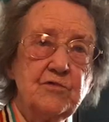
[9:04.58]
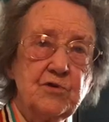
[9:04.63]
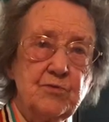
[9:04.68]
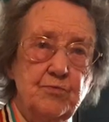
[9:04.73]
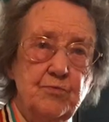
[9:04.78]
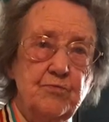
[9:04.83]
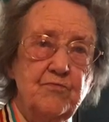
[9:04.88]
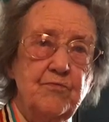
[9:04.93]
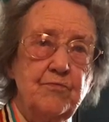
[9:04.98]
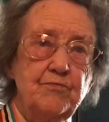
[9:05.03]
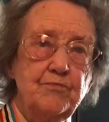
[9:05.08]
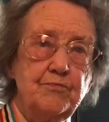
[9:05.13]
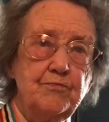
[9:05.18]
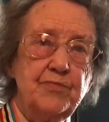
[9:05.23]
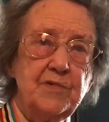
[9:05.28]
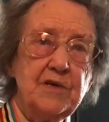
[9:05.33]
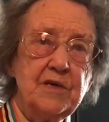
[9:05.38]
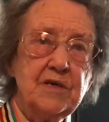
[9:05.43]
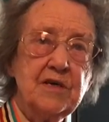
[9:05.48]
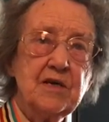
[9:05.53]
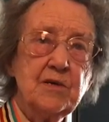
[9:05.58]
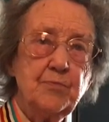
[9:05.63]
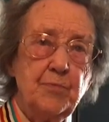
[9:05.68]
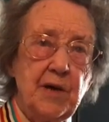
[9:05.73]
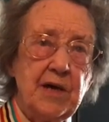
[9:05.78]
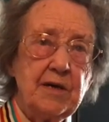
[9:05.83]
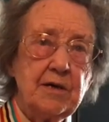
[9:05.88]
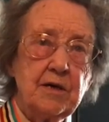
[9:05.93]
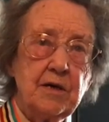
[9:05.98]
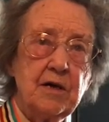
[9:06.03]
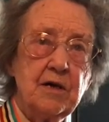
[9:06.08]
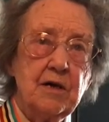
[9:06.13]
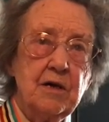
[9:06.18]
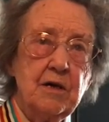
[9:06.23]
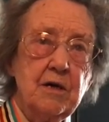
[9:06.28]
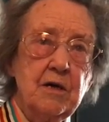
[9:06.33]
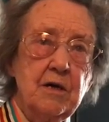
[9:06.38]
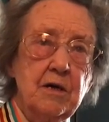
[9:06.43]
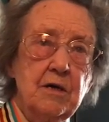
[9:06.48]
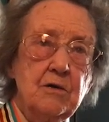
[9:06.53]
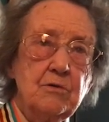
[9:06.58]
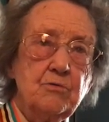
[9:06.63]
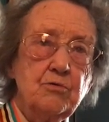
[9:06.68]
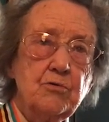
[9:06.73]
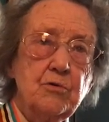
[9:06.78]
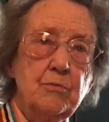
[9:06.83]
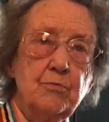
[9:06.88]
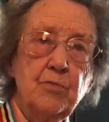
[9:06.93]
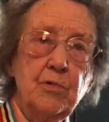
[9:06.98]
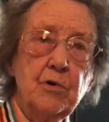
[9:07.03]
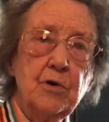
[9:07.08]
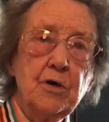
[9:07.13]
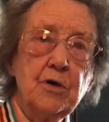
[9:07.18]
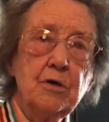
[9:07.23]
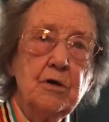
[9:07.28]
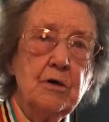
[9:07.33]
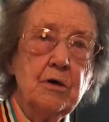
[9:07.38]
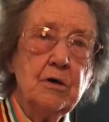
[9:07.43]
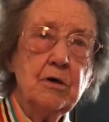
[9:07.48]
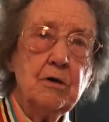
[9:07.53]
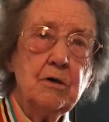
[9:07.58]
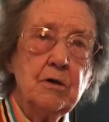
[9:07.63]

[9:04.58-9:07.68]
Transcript: to bring it back to the boy,